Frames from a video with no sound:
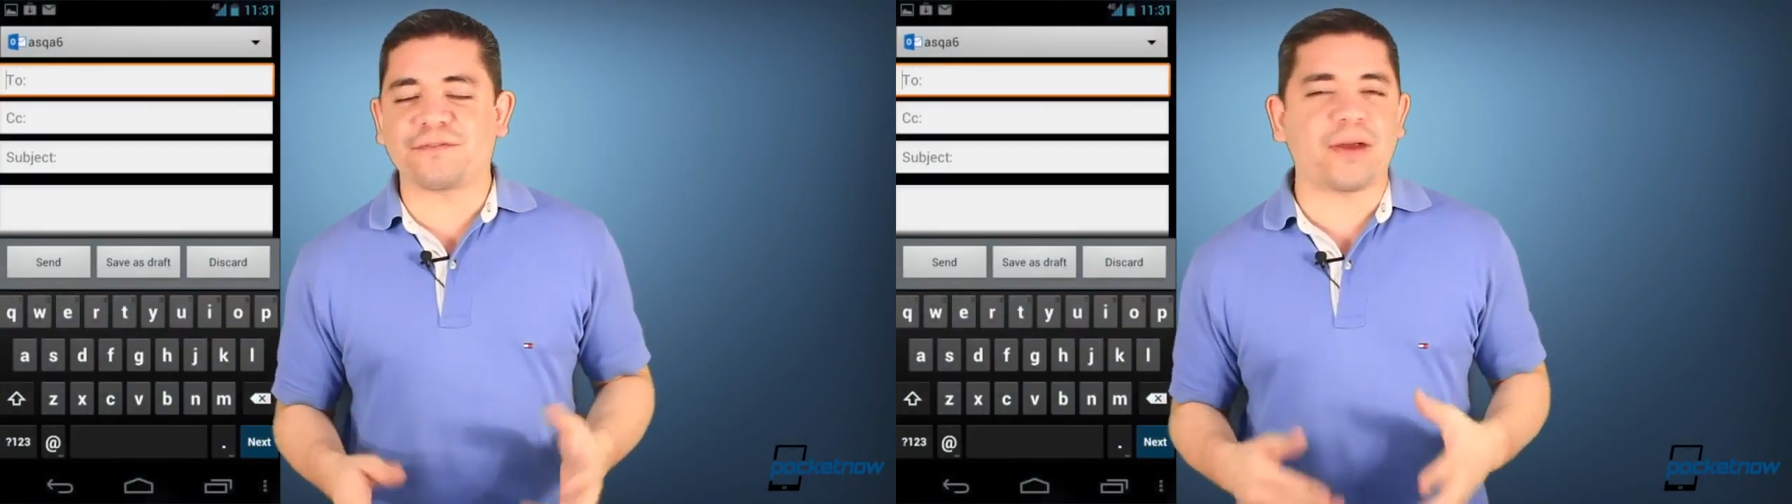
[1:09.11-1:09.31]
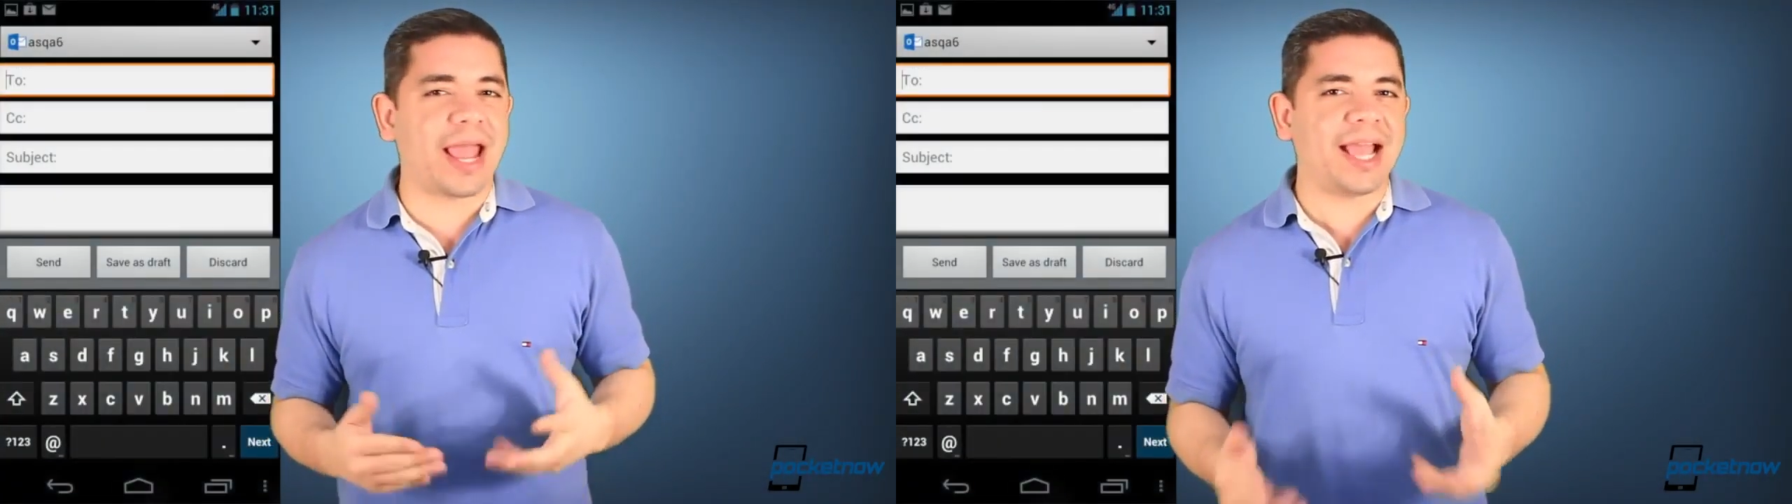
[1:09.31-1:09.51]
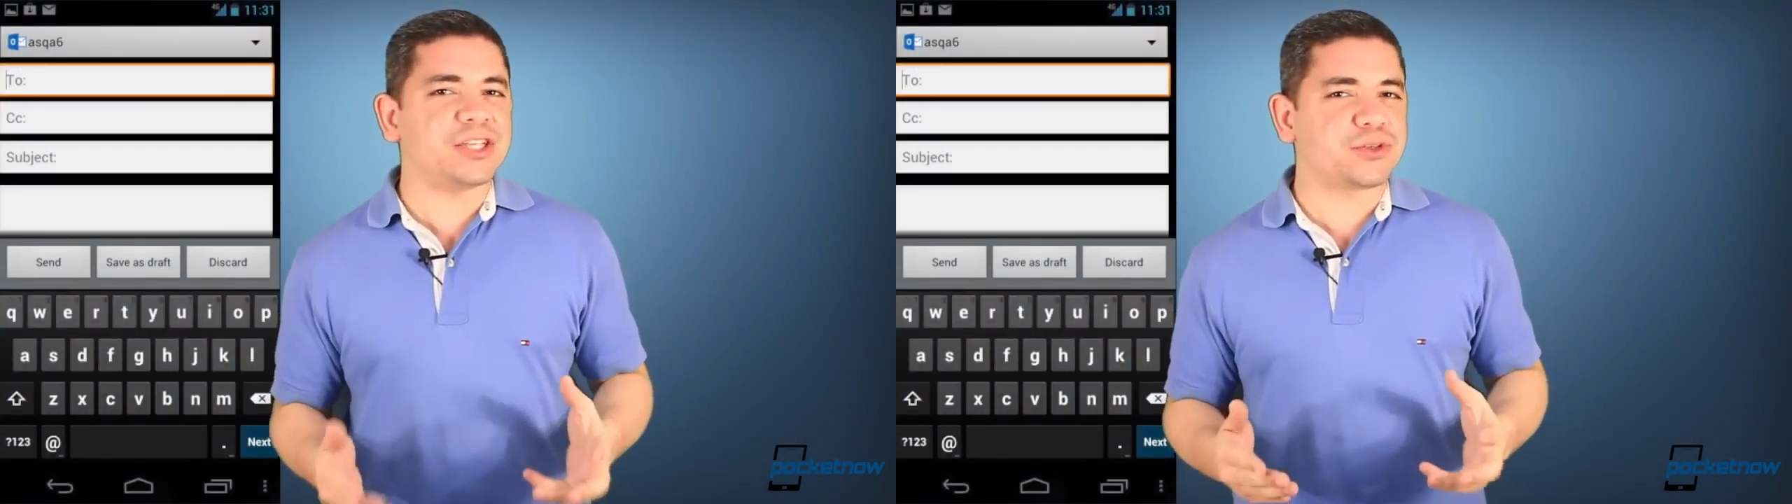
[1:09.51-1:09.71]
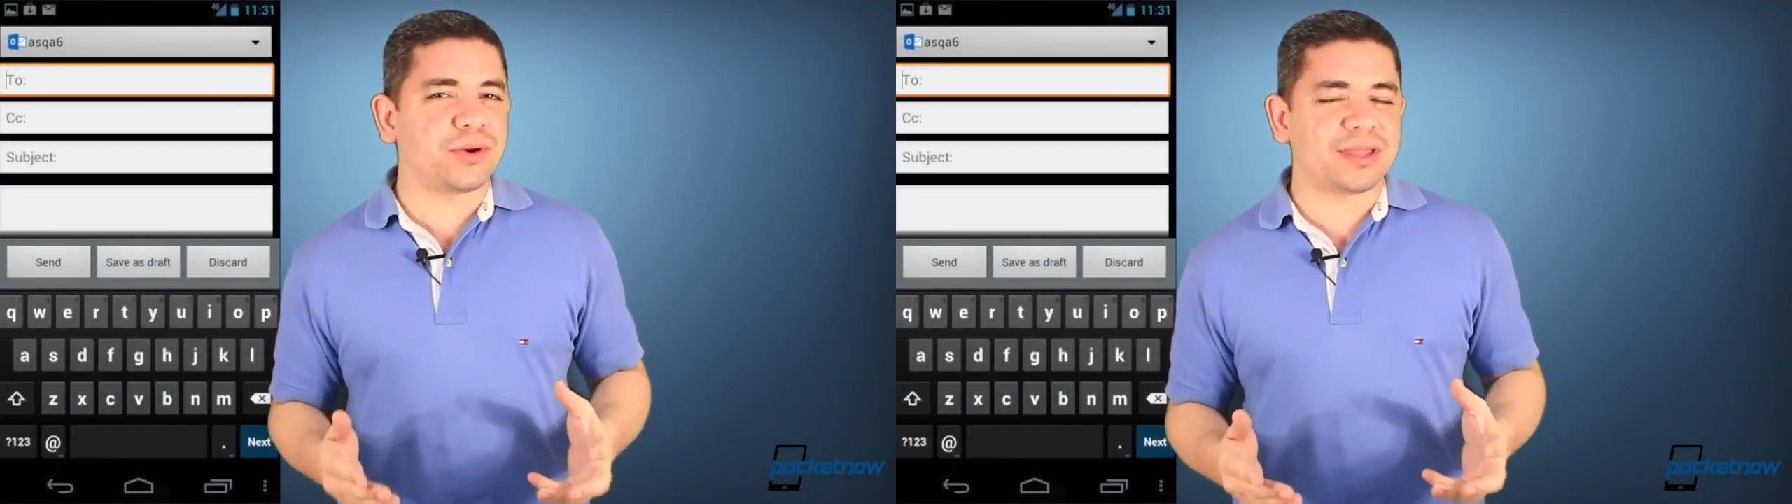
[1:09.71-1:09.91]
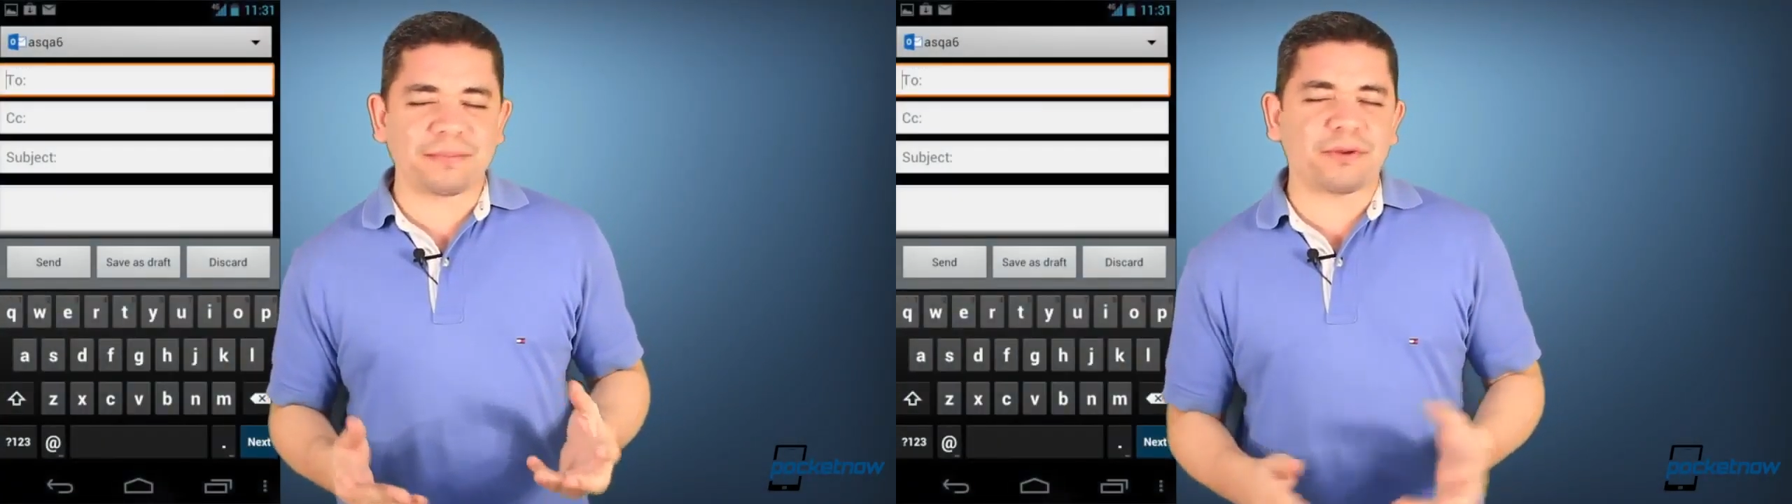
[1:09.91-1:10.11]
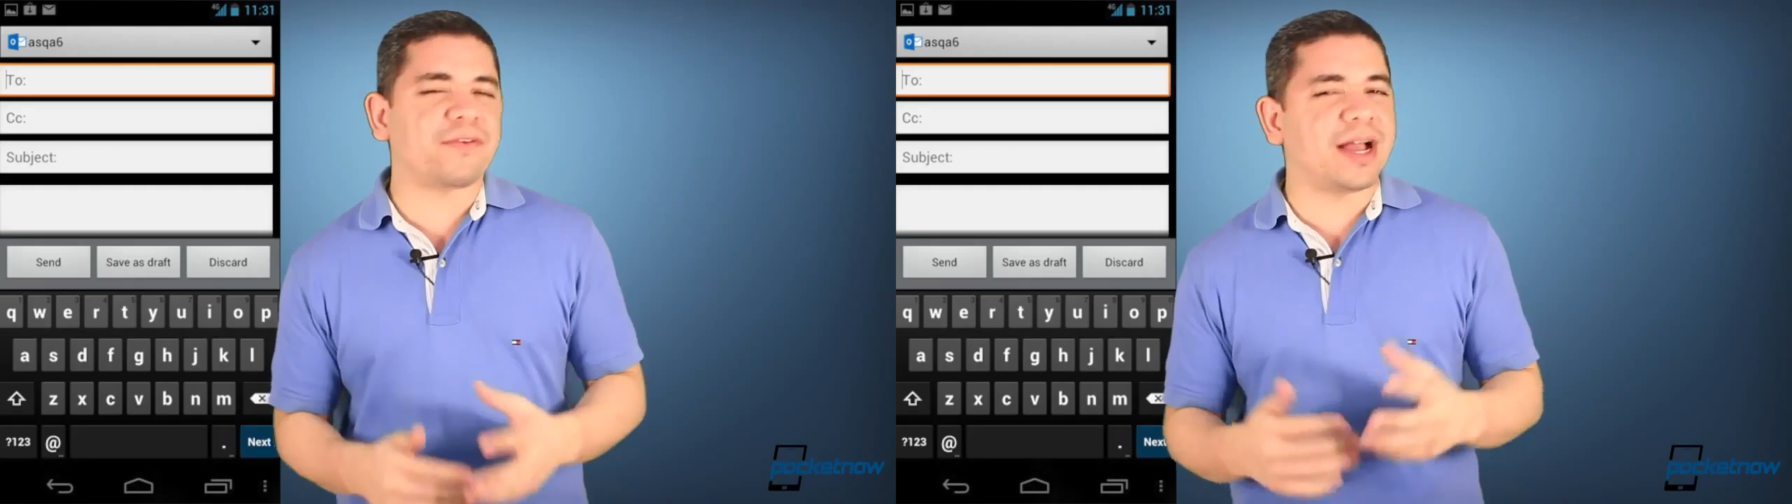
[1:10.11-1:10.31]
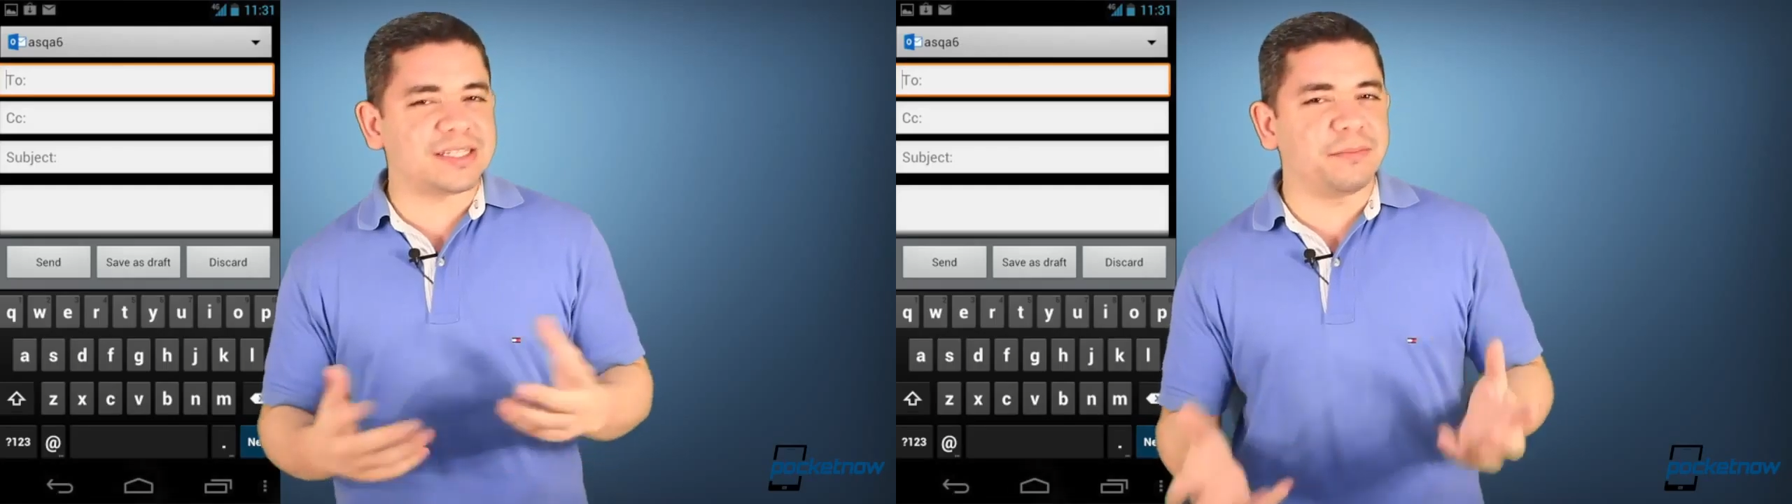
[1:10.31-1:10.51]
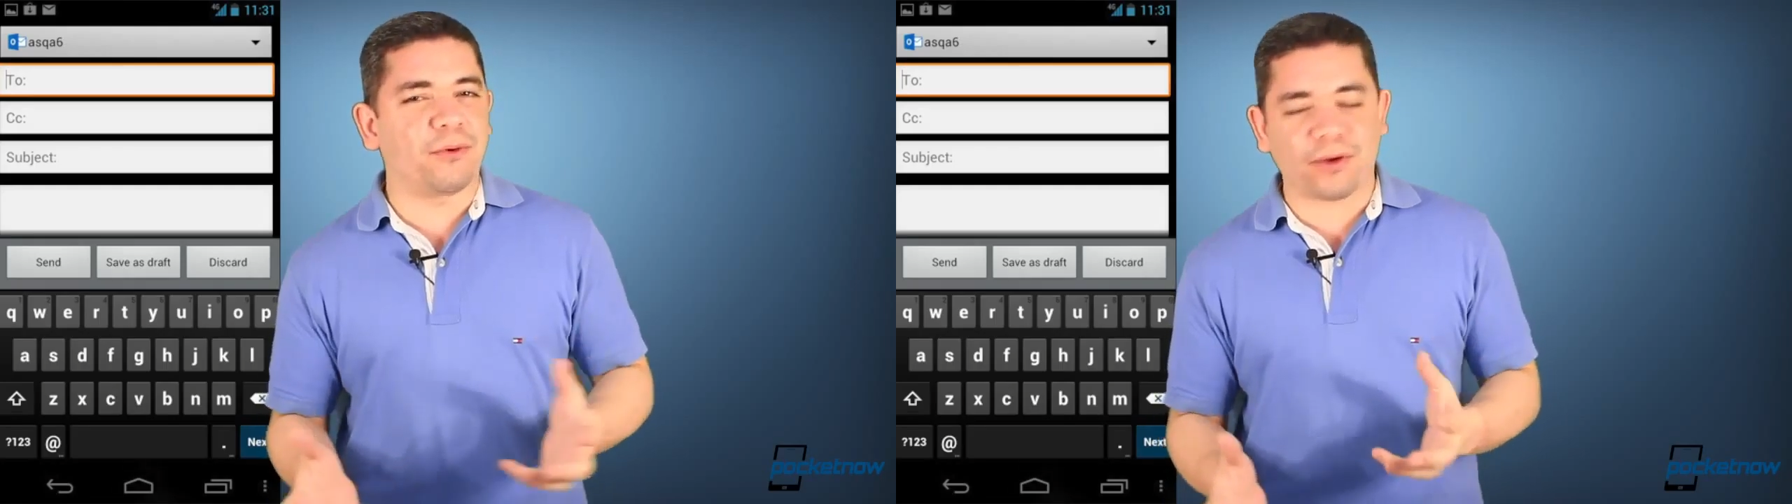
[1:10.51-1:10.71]
for Android that
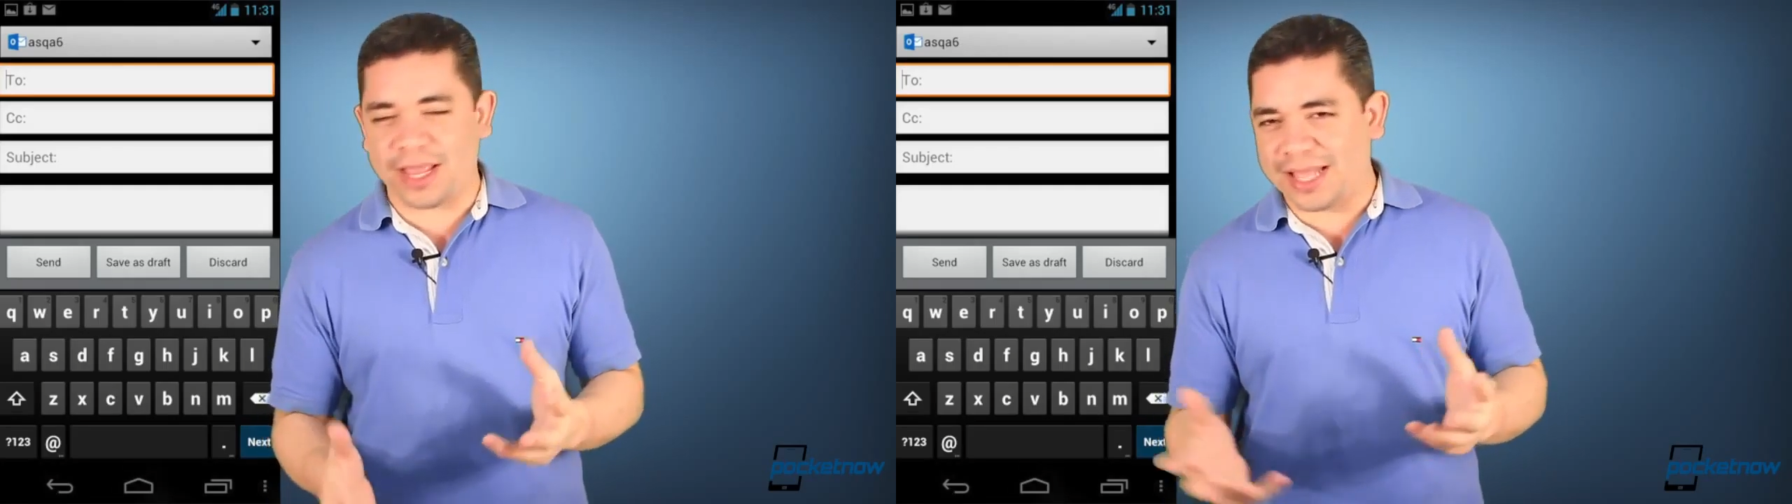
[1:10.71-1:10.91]
provides a more